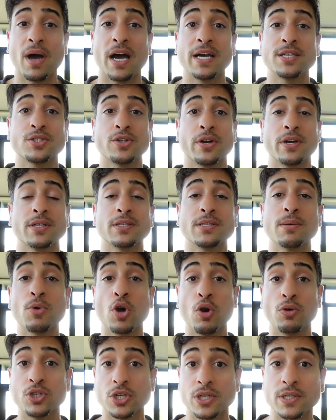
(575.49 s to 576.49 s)
I started some
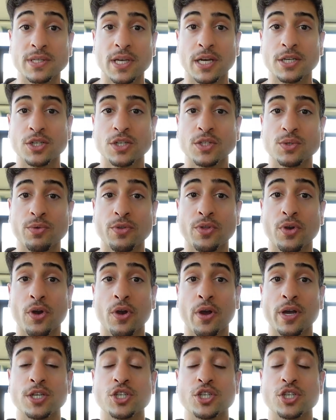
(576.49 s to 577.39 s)
coaching sessions with her,